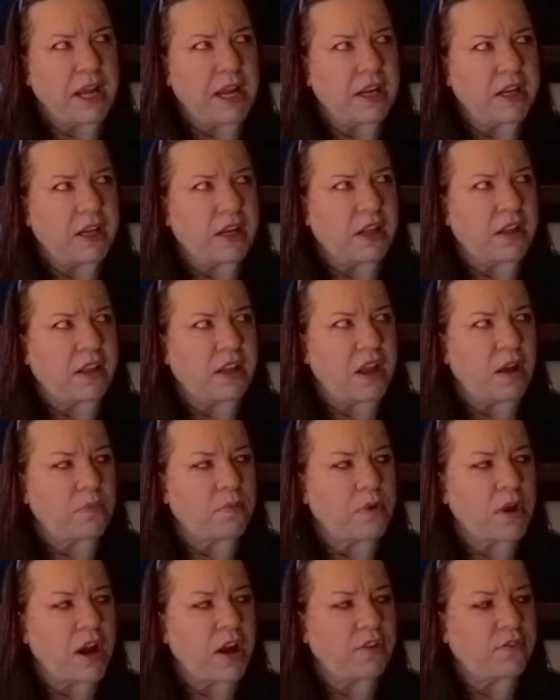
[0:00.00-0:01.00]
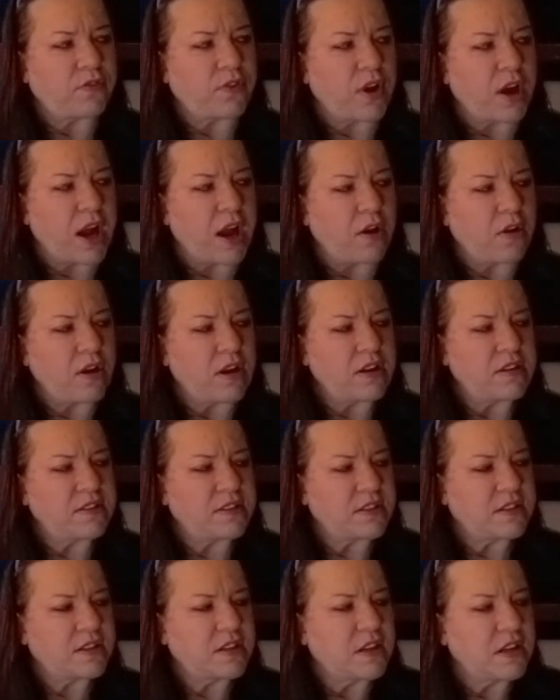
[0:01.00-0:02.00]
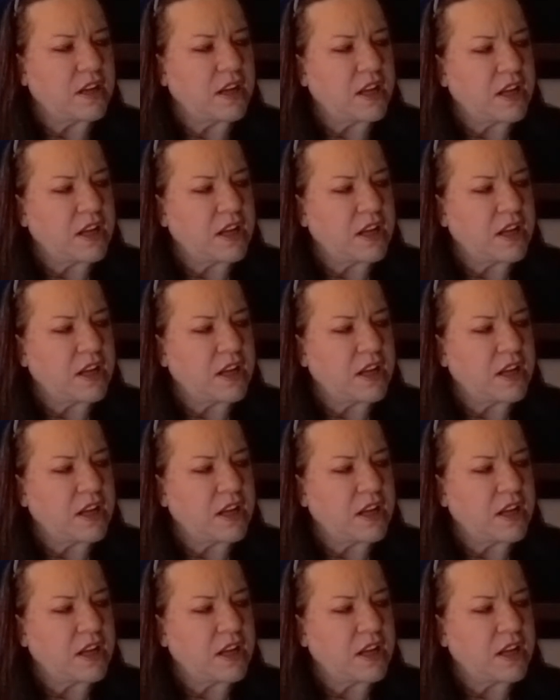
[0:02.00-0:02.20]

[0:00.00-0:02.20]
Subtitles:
in the upright for Aries